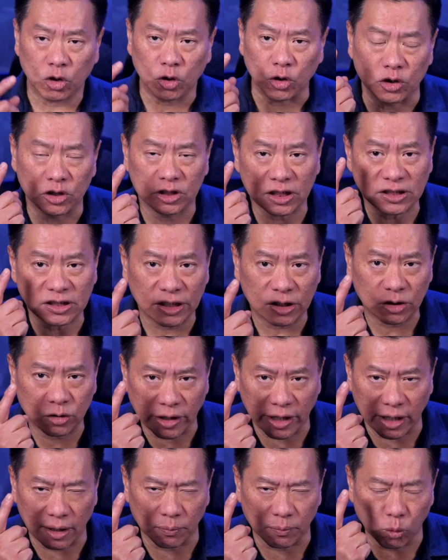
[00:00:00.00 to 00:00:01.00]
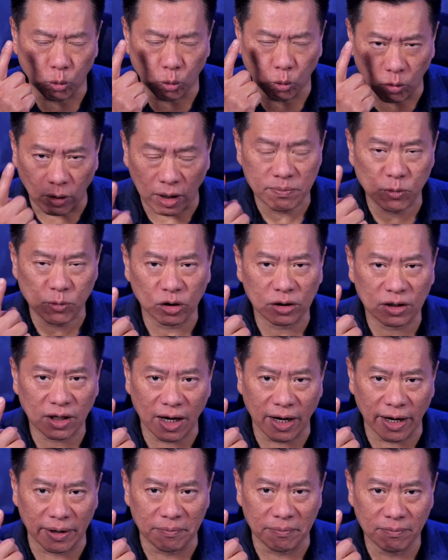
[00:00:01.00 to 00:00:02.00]
You just need to get up one more
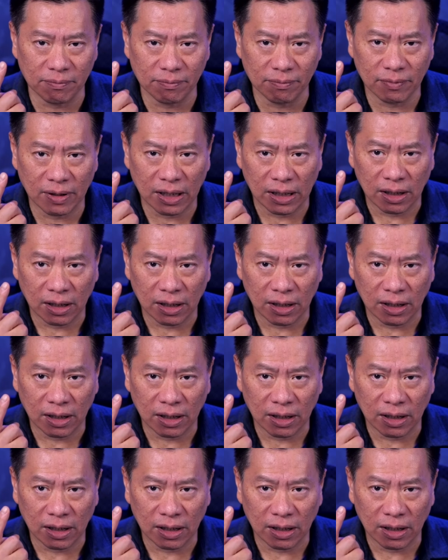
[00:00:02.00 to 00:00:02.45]
time